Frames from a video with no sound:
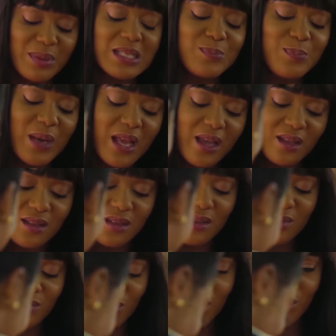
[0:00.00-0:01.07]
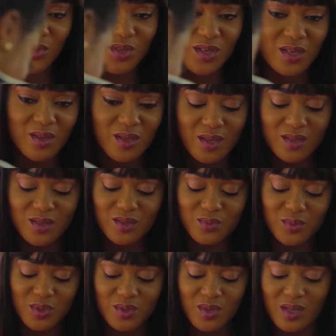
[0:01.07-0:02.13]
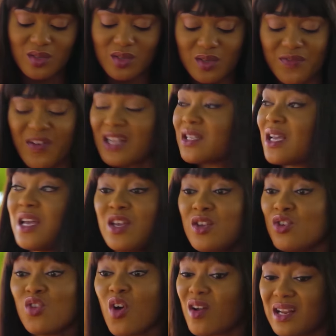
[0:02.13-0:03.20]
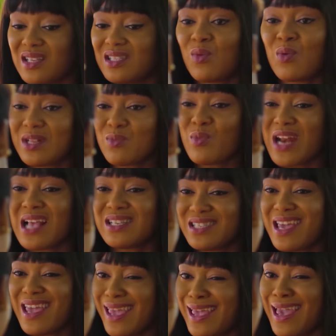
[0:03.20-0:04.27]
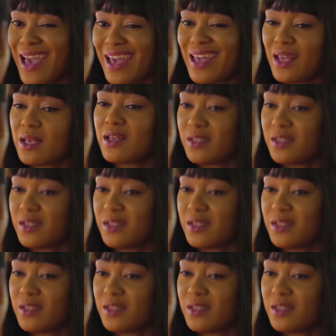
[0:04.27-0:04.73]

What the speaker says: Please play. In fact, you don't understand what when I say a guy